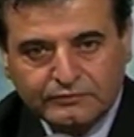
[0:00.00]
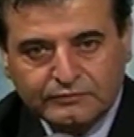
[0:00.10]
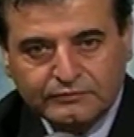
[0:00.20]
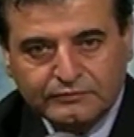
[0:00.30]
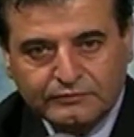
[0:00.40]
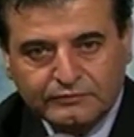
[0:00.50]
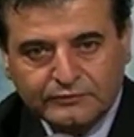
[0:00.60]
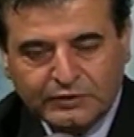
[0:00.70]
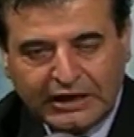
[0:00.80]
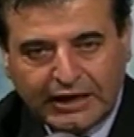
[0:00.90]
Okay?
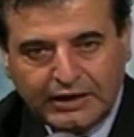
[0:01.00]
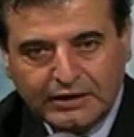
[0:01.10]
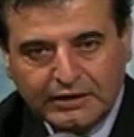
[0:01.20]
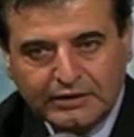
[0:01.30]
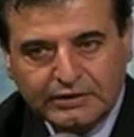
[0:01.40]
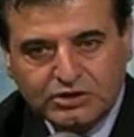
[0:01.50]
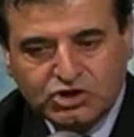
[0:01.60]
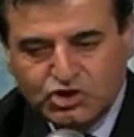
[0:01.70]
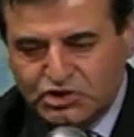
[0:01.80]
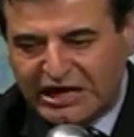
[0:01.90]
You got these
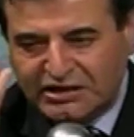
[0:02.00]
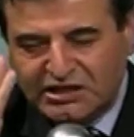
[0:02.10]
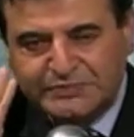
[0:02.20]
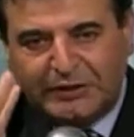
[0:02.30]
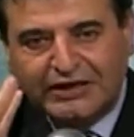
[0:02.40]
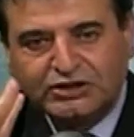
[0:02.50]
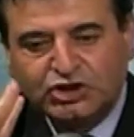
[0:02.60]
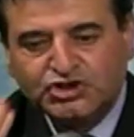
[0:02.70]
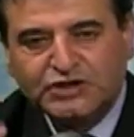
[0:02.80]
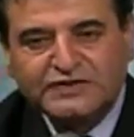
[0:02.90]
politicians,
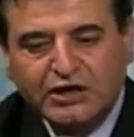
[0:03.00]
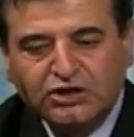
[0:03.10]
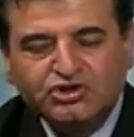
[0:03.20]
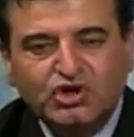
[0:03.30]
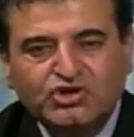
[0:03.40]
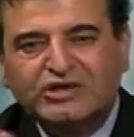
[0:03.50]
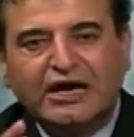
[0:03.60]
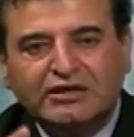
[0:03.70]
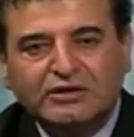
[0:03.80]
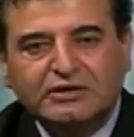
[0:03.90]
so you got the United
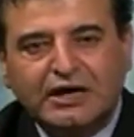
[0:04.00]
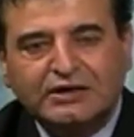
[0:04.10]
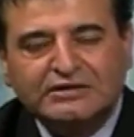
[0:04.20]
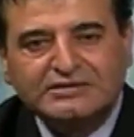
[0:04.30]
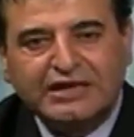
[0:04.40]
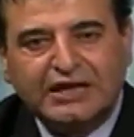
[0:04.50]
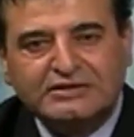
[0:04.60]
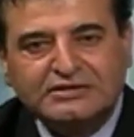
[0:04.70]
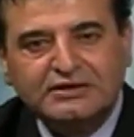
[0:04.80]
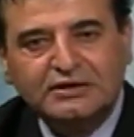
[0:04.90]
States.
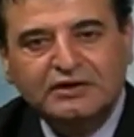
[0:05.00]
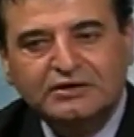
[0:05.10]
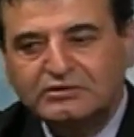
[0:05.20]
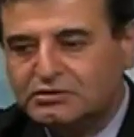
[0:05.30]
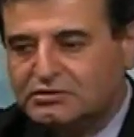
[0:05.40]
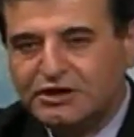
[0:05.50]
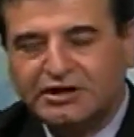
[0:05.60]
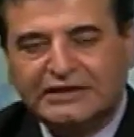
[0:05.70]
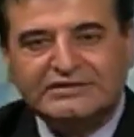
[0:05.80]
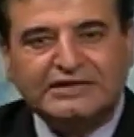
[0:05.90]
They're not
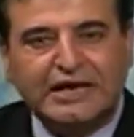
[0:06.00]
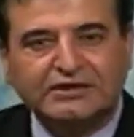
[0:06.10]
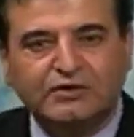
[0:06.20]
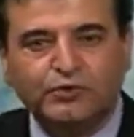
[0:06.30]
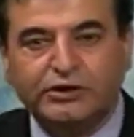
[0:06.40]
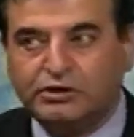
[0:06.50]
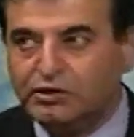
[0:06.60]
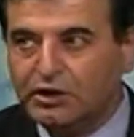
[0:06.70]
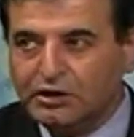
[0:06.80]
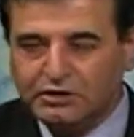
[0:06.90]
standing with you. You're
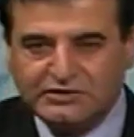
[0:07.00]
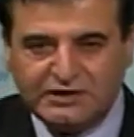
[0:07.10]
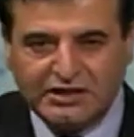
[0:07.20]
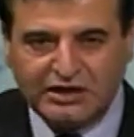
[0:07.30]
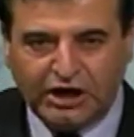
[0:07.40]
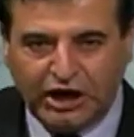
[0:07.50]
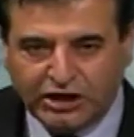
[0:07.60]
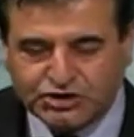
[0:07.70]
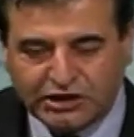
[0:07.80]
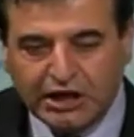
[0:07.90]
seeing the hatred.
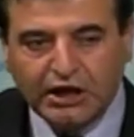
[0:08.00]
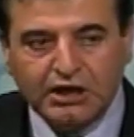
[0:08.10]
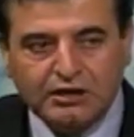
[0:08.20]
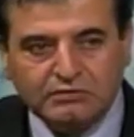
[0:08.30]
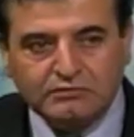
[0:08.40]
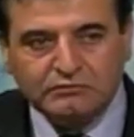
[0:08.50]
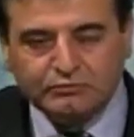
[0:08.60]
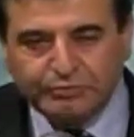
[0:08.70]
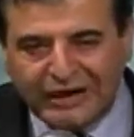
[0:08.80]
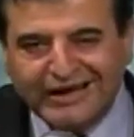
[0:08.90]

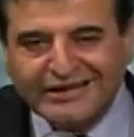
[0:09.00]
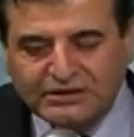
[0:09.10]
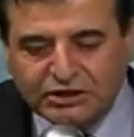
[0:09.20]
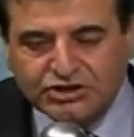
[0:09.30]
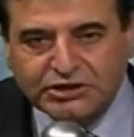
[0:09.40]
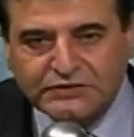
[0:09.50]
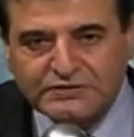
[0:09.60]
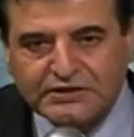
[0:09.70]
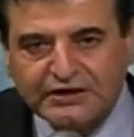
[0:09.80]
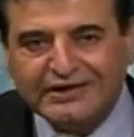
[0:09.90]
Politicians
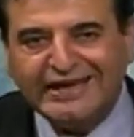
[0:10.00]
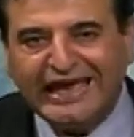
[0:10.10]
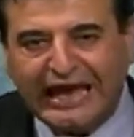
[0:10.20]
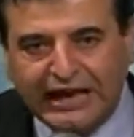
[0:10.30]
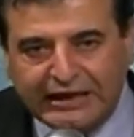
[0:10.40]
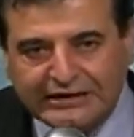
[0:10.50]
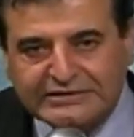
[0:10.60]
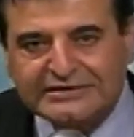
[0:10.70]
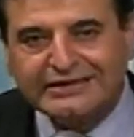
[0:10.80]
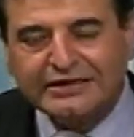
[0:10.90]
hate
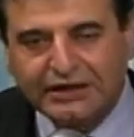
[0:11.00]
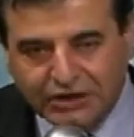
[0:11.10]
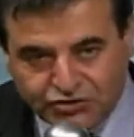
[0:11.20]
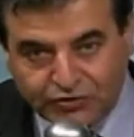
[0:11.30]
Israel.